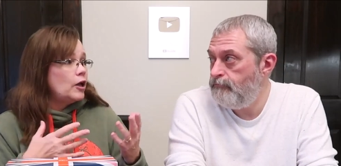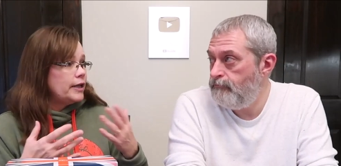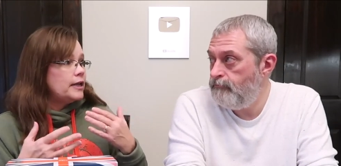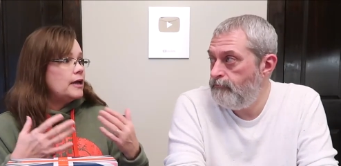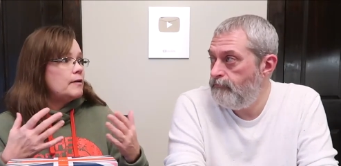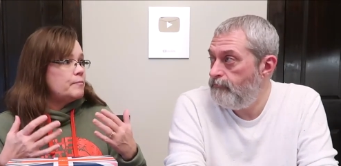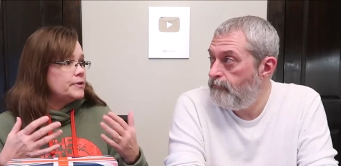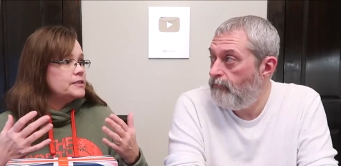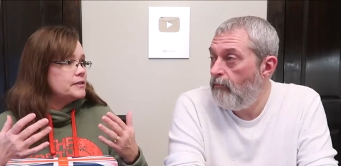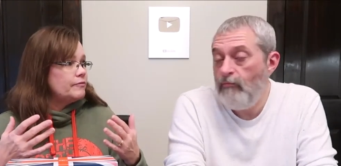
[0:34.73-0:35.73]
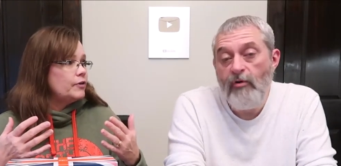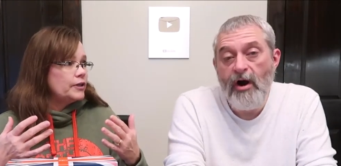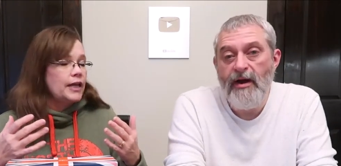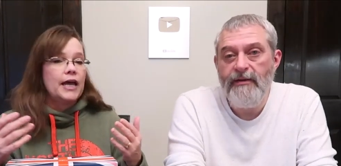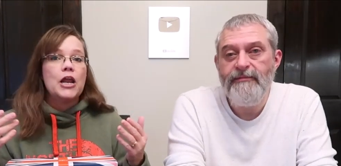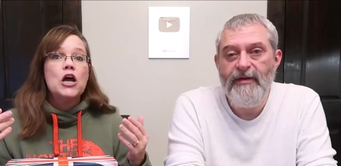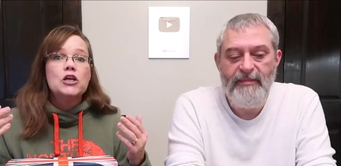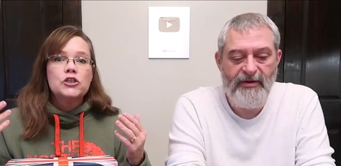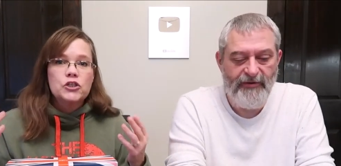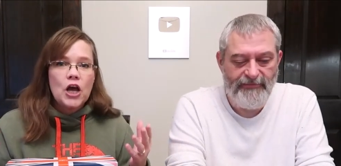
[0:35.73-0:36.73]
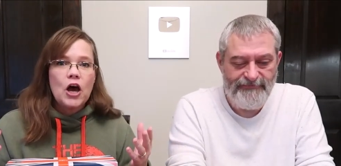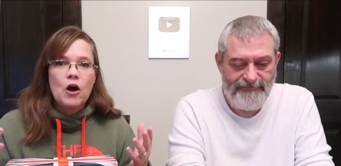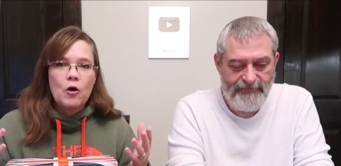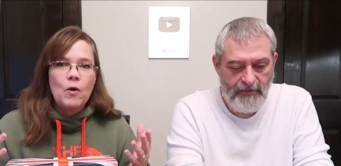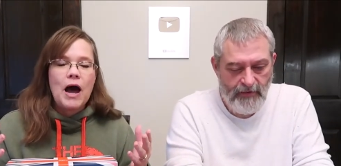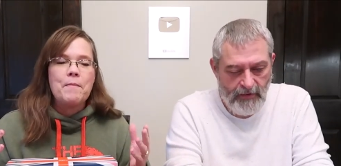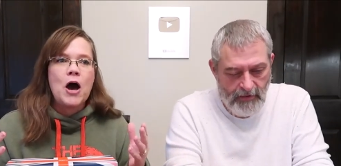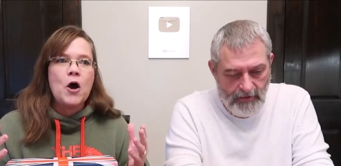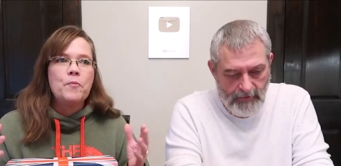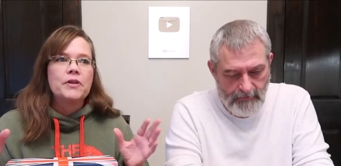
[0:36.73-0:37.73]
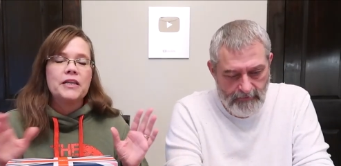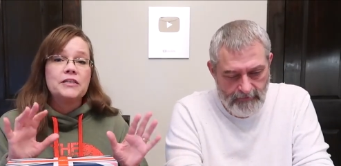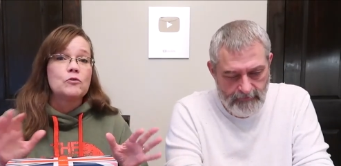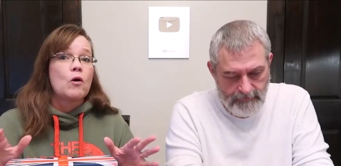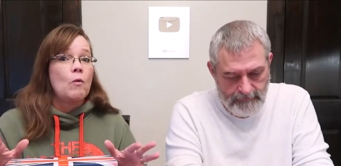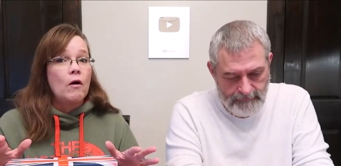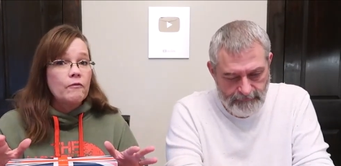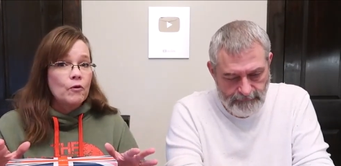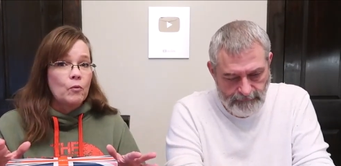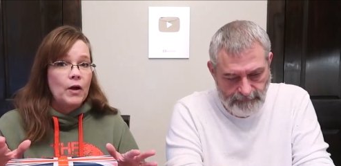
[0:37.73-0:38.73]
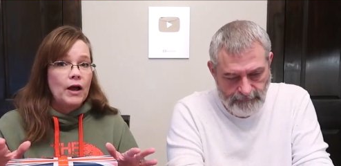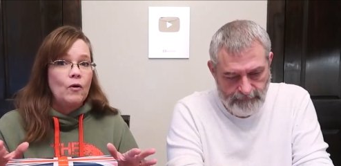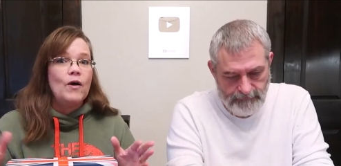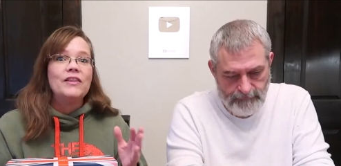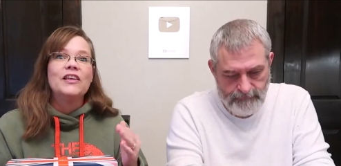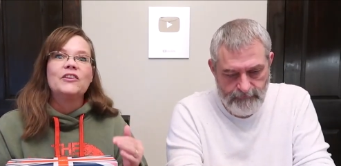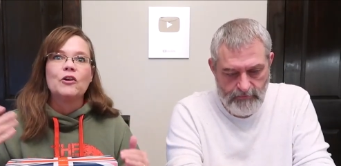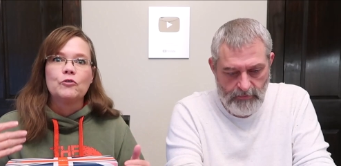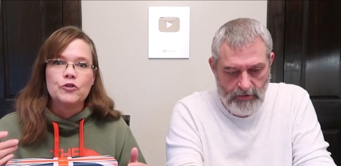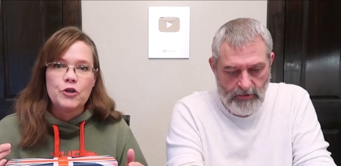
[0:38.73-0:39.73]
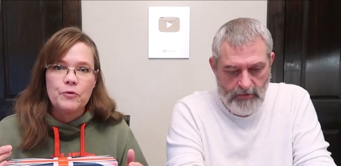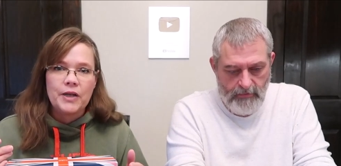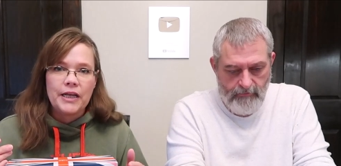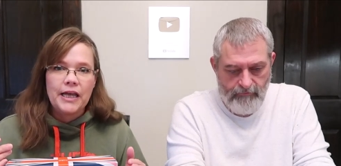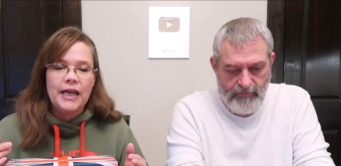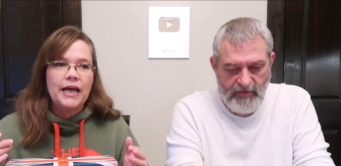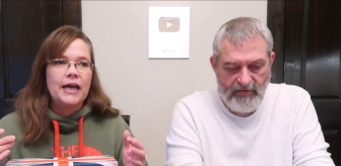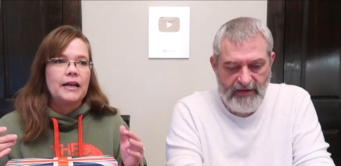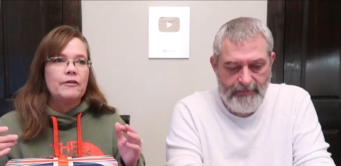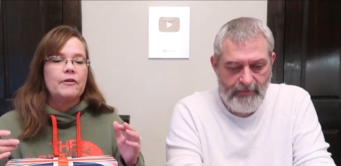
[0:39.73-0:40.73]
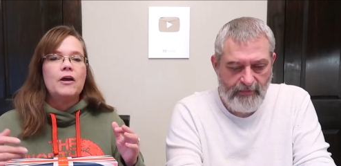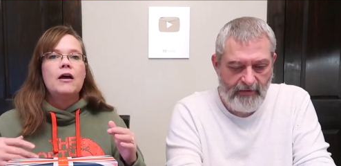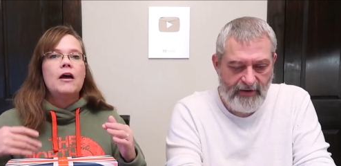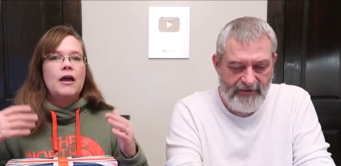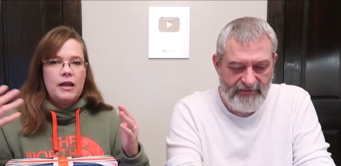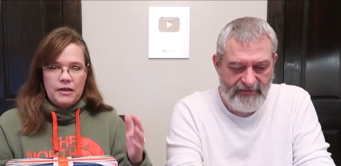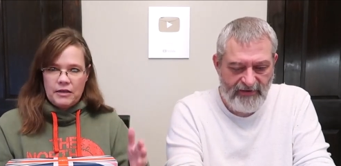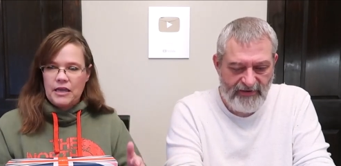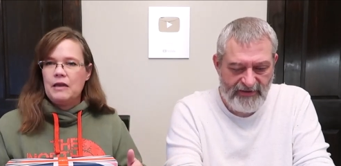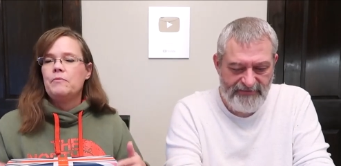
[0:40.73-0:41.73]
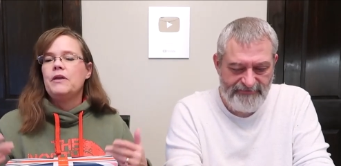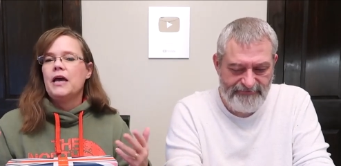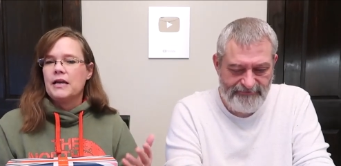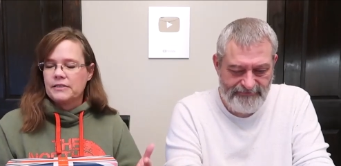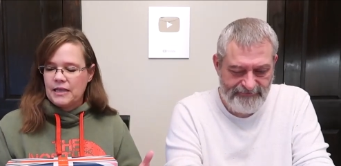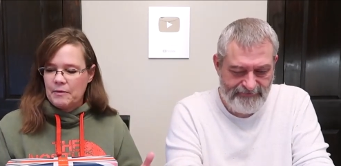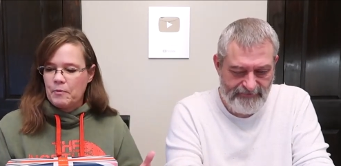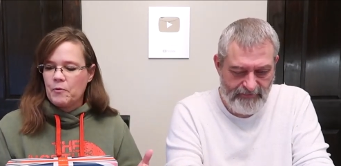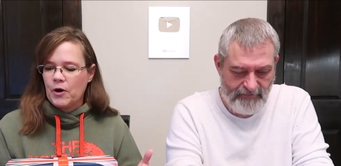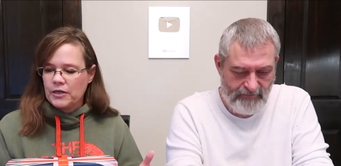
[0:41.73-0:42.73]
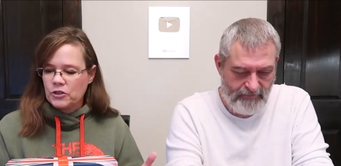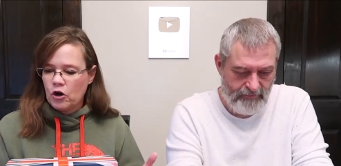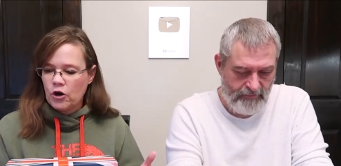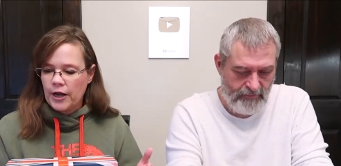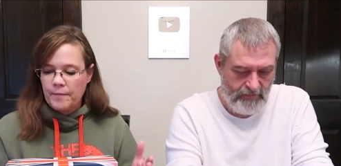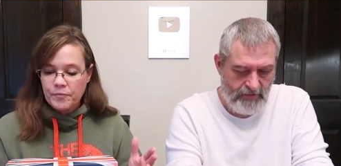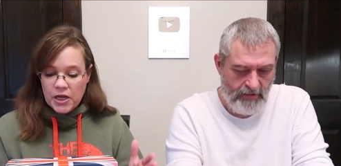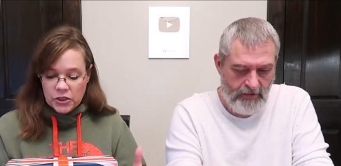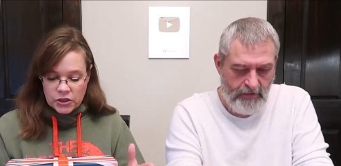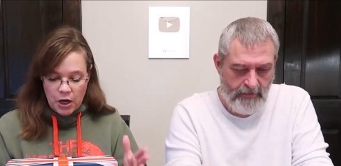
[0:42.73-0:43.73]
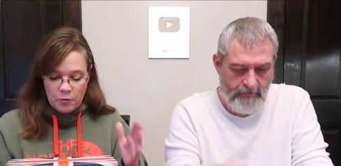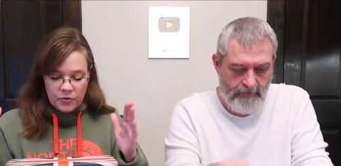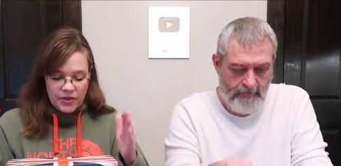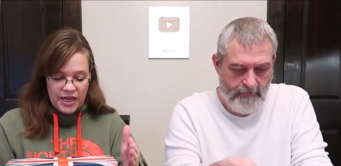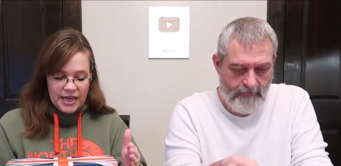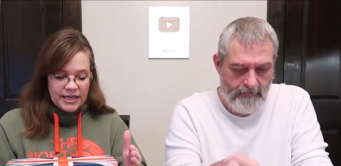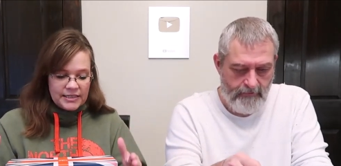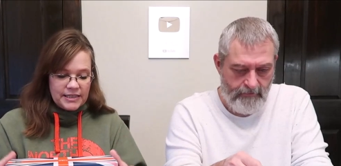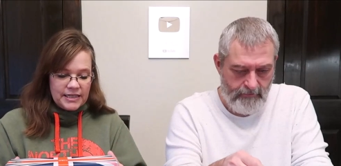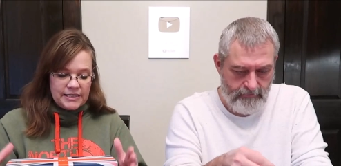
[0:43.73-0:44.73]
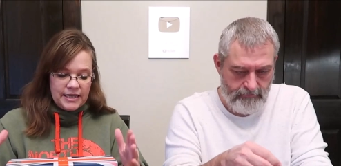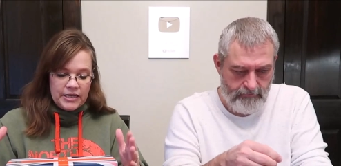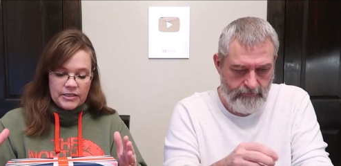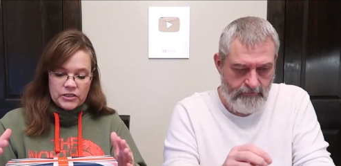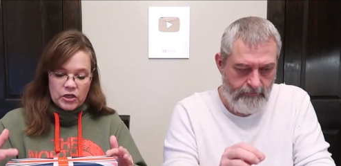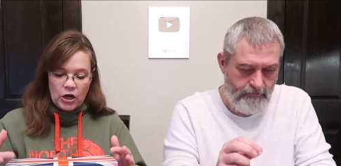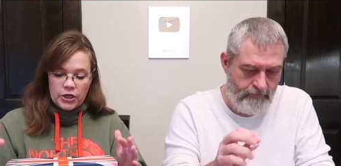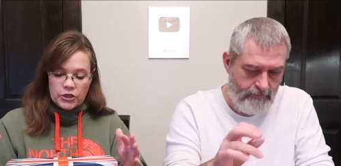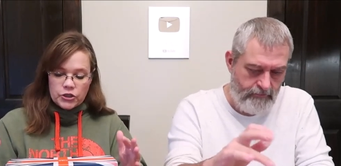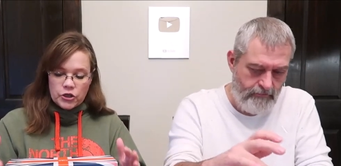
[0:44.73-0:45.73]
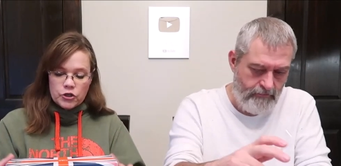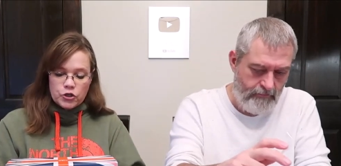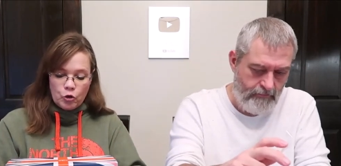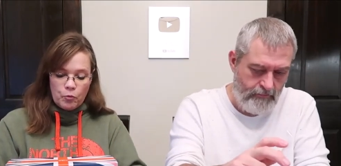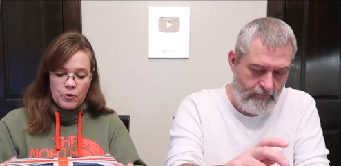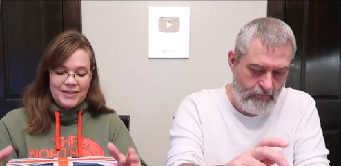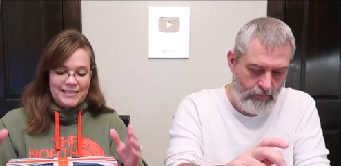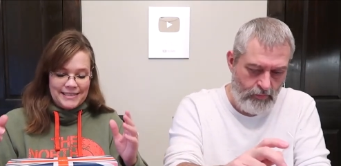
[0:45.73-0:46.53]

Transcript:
Speaker 1: light up and stuff right. like that. That'd be cool. So I'm hoping these will go over well and that they'll do it again. They'll keep them around and Target. Keep, yes, keep them around Target. So this is the Scottish Shortbread